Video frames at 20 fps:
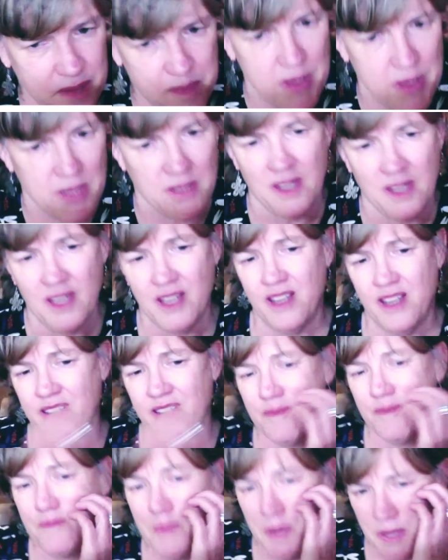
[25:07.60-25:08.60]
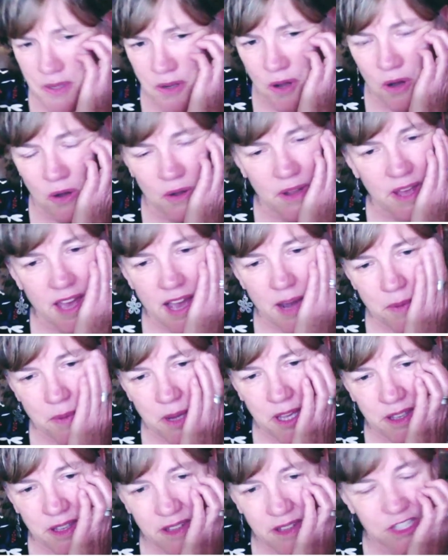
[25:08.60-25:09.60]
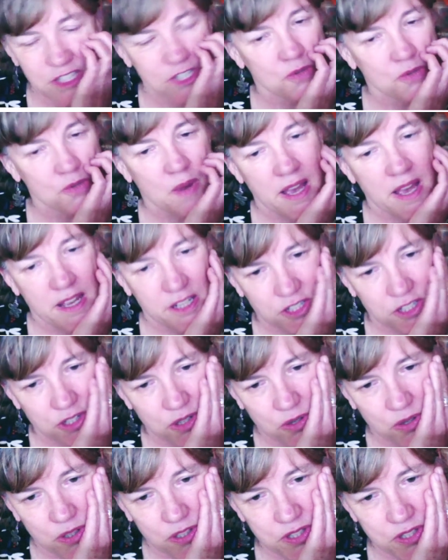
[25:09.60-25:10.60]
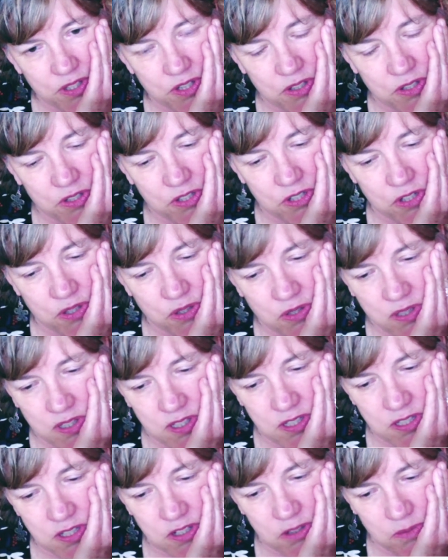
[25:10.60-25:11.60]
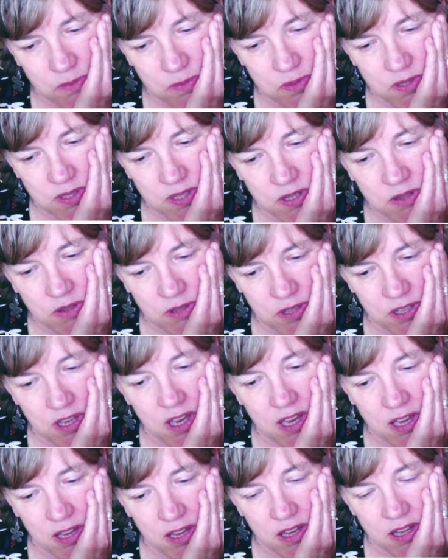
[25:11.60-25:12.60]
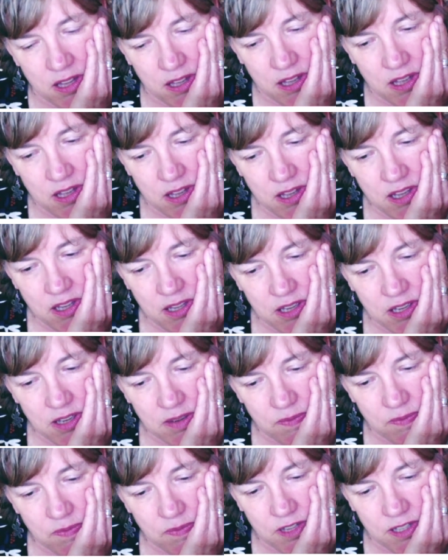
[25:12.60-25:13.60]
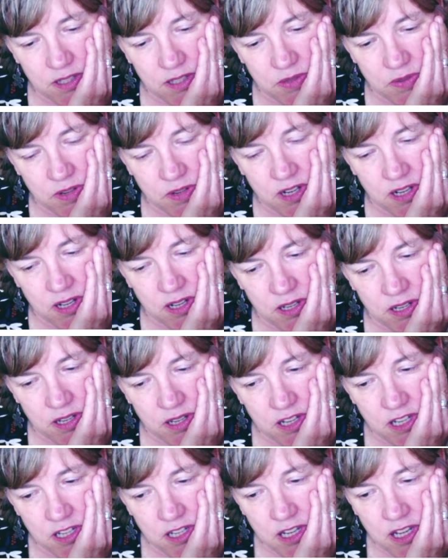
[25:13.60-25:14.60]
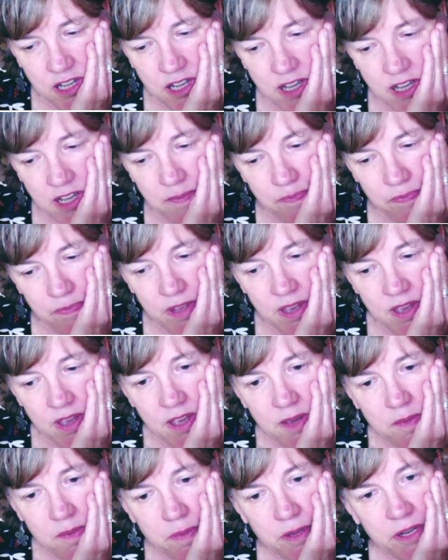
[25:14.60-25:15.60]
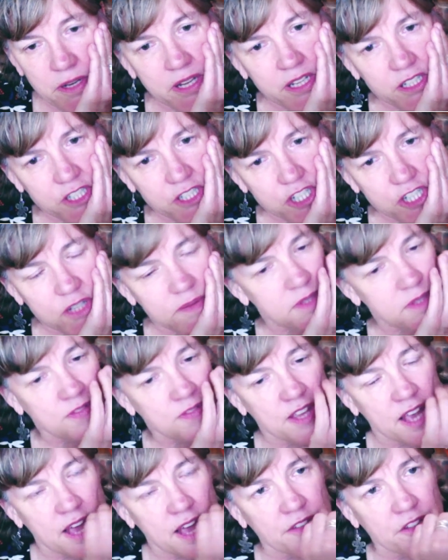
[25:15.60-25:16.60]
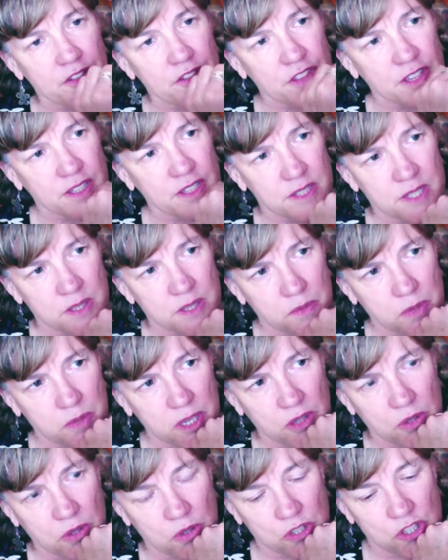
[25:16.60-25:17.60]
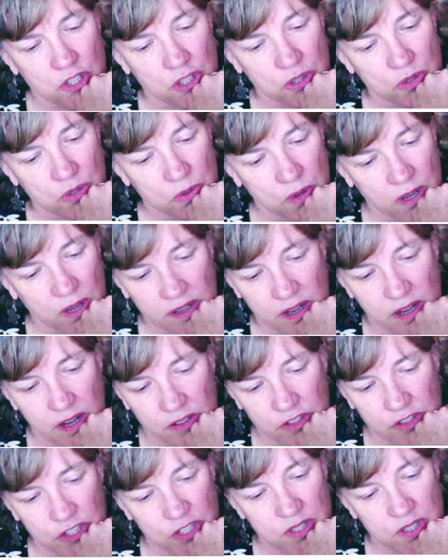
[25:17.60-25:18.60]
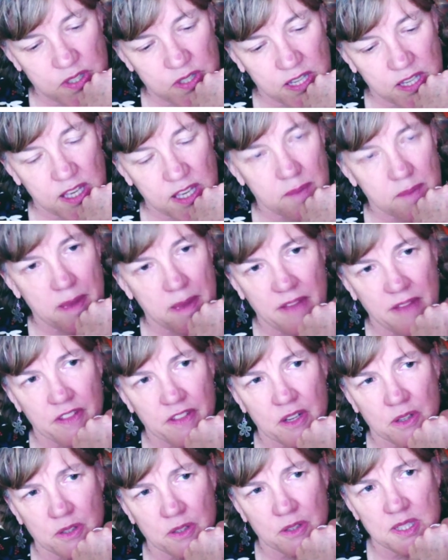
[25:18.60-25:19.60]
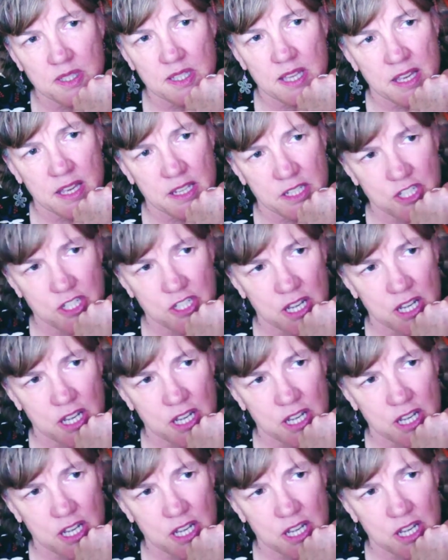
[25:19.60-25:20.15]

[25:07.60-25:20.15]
but not how we interact across those two systems. So, yeah, that's right. But in terms of the other things that we could do, I was just thinking about the AusSage